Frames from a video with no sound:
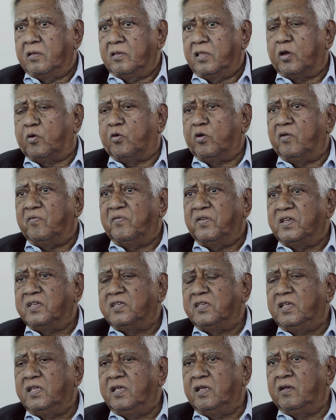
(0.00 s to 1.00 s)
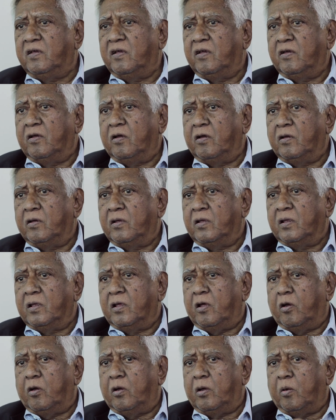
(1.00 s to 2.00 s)
They could have easily
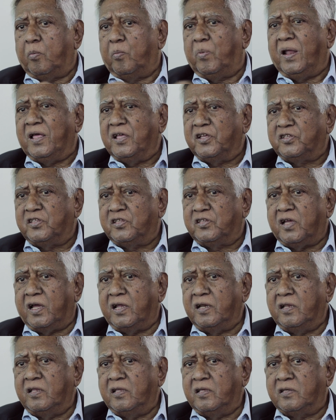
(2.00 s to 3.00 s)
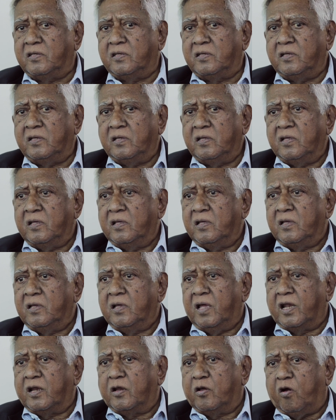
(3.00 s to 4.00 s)
obliged the Chinese
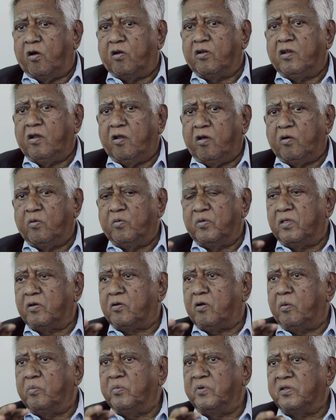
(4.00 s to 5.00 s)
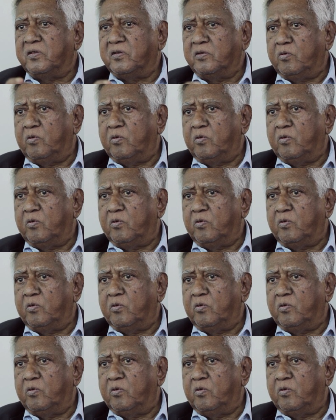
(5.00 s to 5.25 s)
and gone along with the communists.